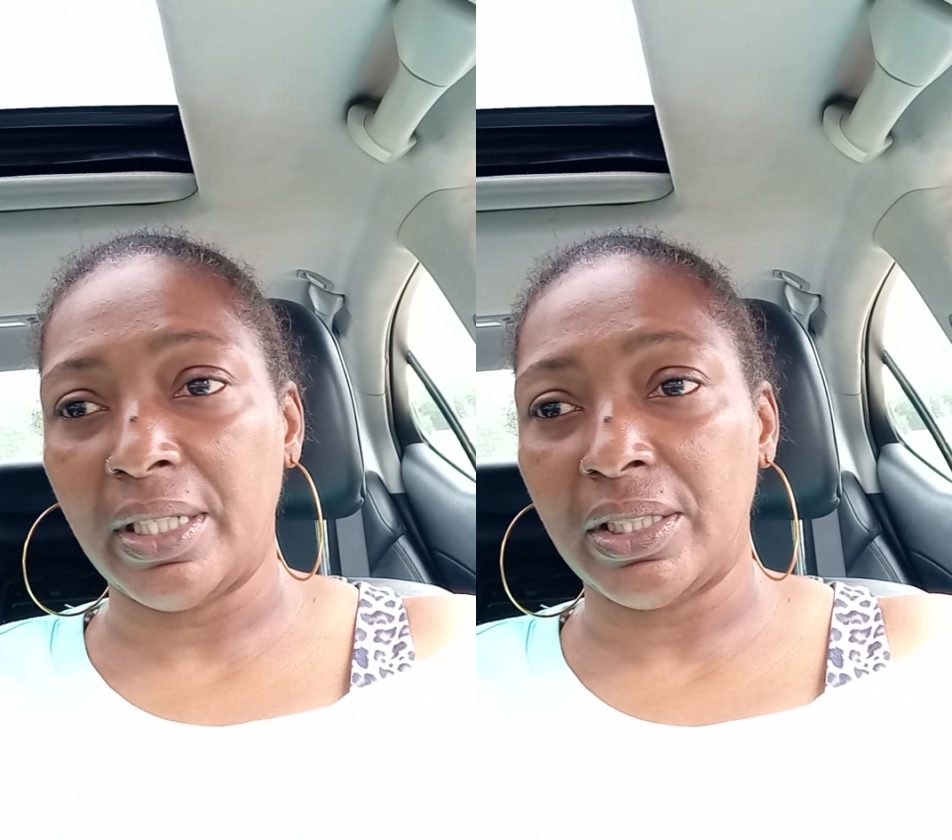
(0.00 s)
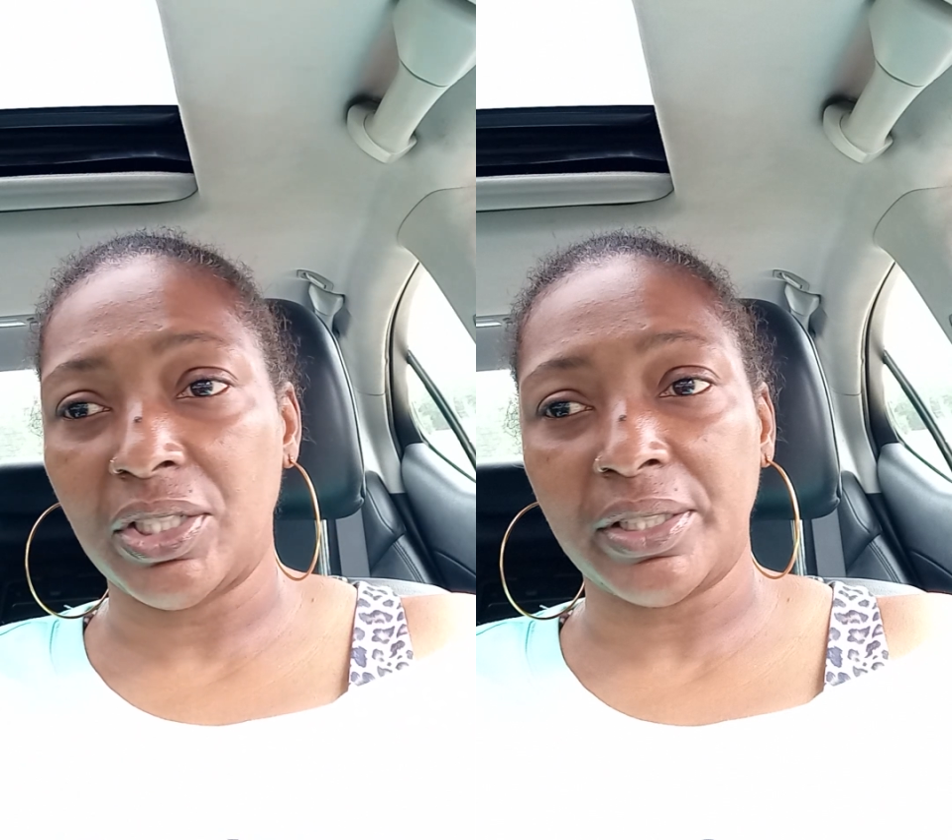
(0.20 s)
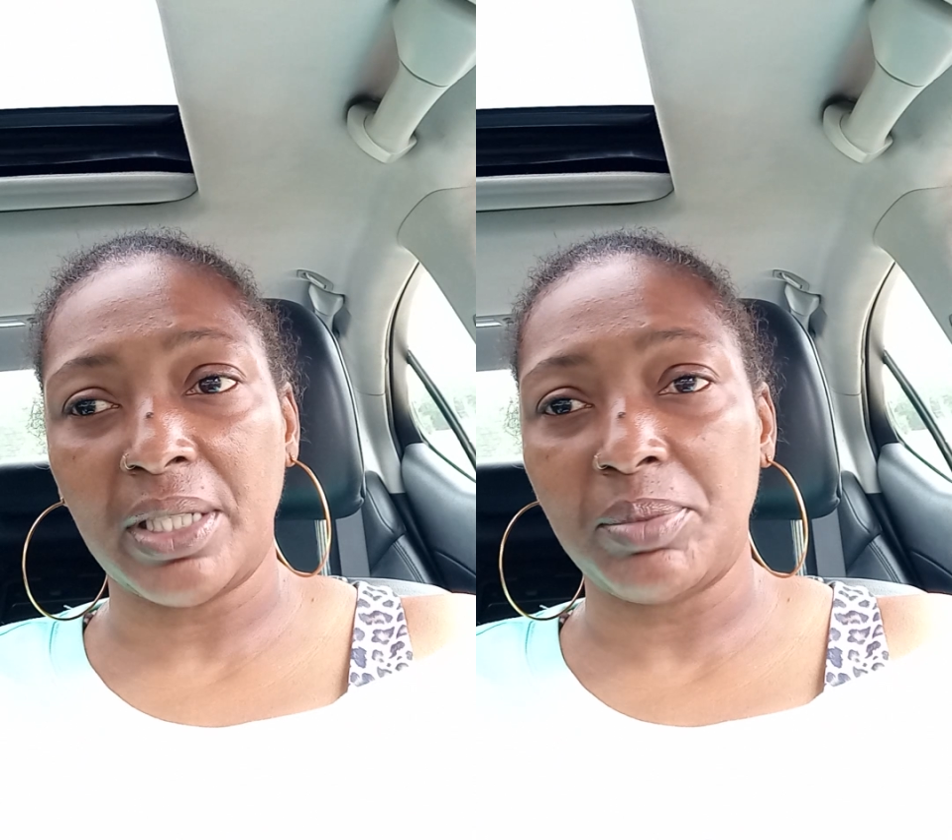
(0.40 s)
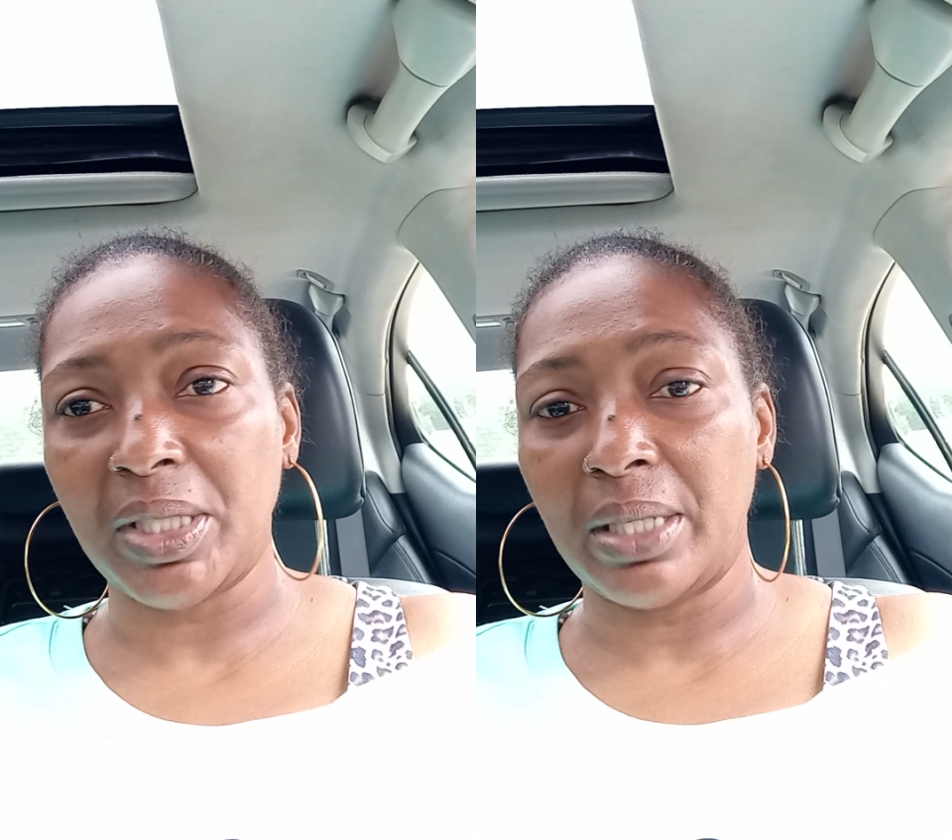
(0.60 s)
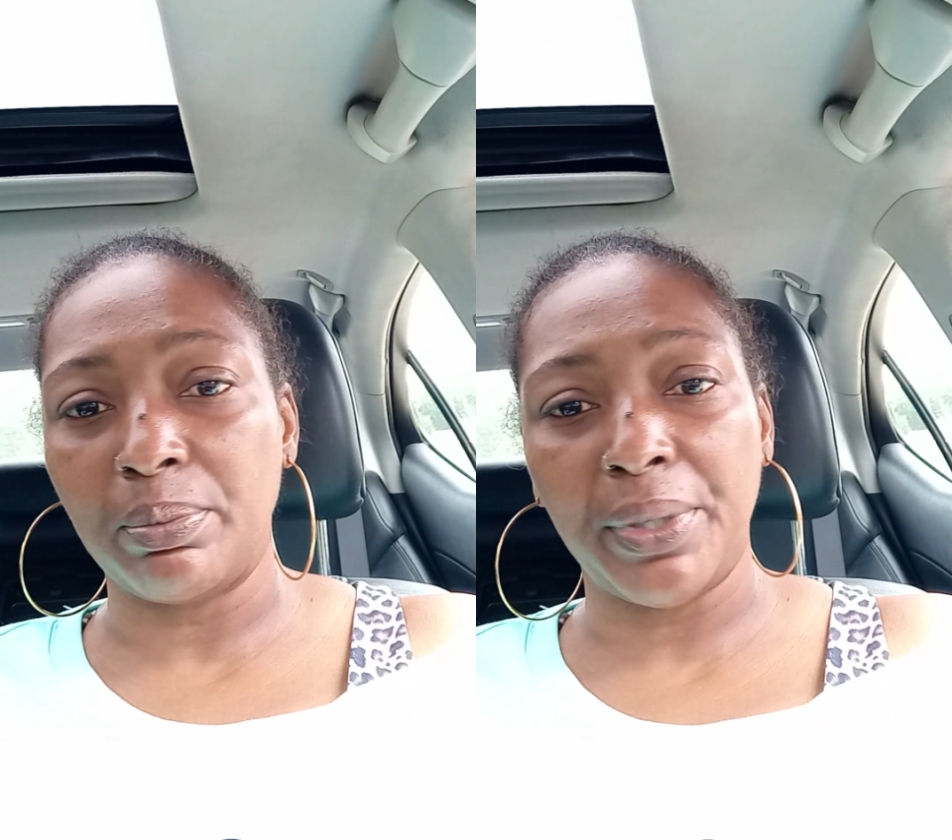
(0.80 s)
And it just keeps
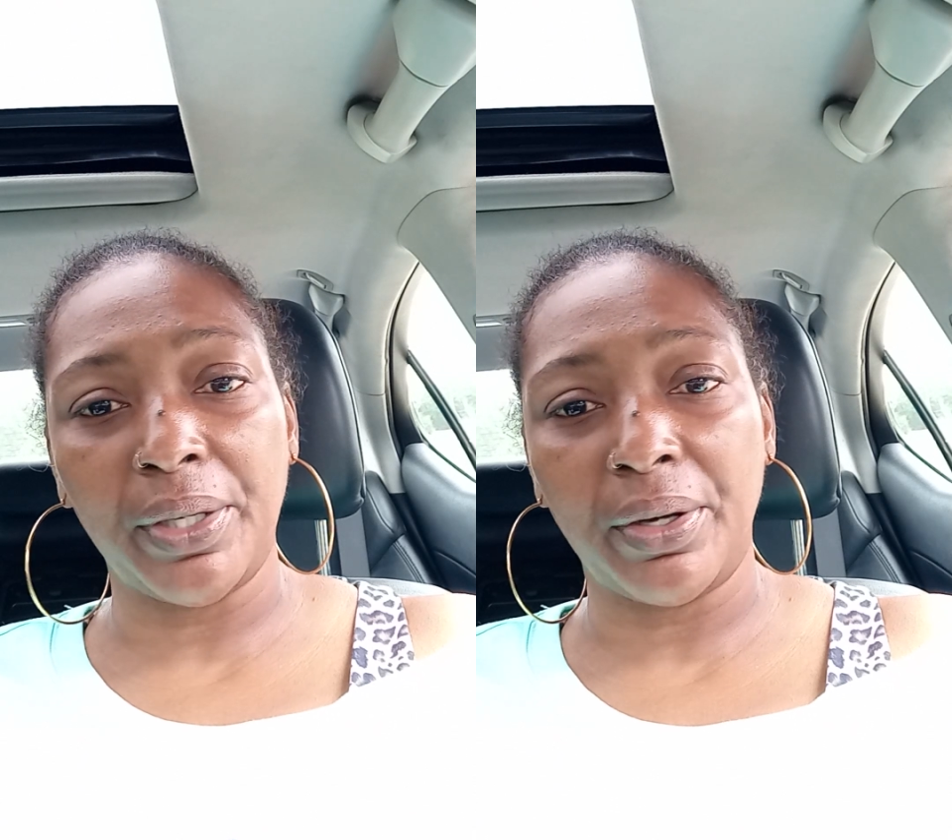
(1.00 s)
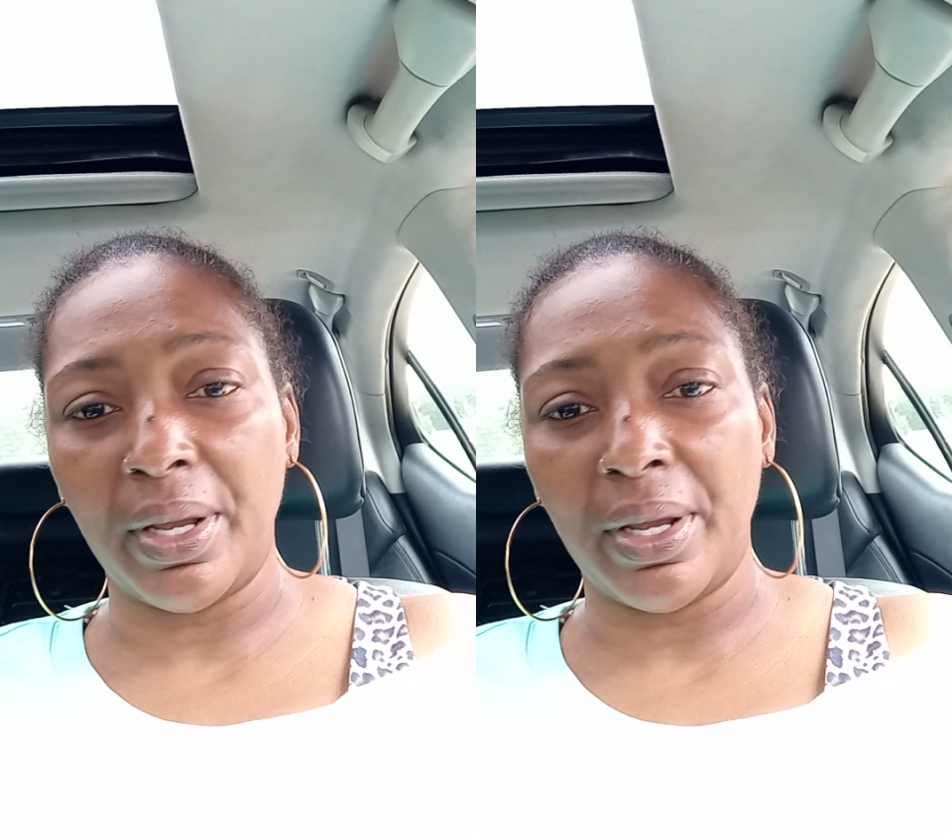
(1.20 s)
getting bigger